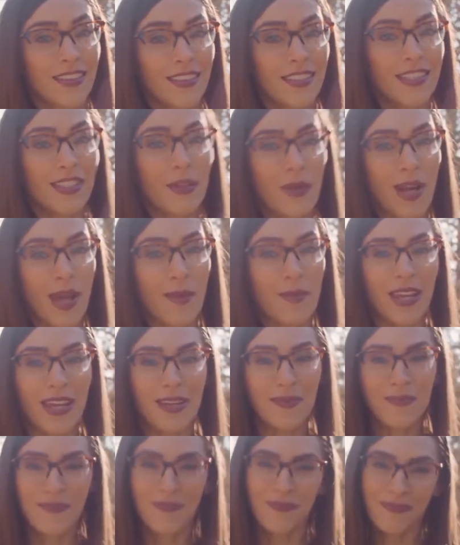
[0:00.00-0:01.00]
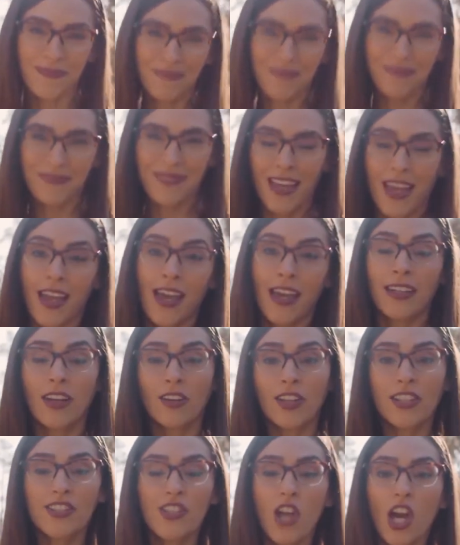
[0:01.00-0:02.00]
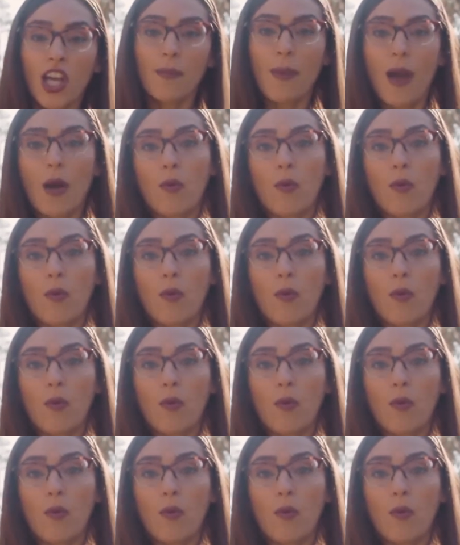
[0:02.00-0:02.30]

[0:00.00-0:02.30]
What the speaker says: See what I mean? Now let's talk about